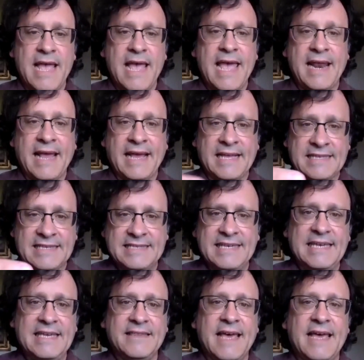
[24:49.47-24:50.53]
And I can
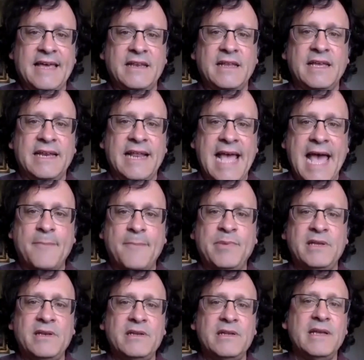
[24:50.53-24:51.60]
see that it
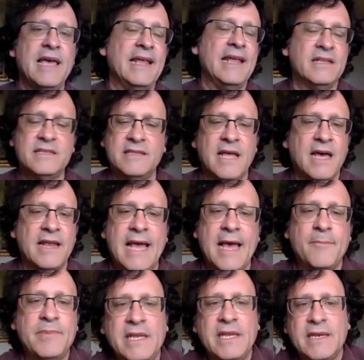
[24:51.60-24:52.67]
happened and it's not
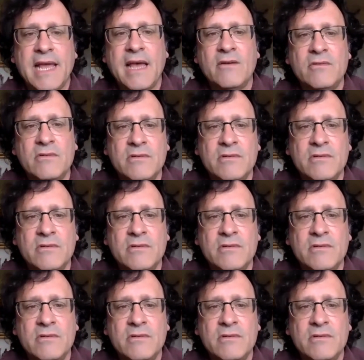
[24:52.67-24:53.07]
happening now.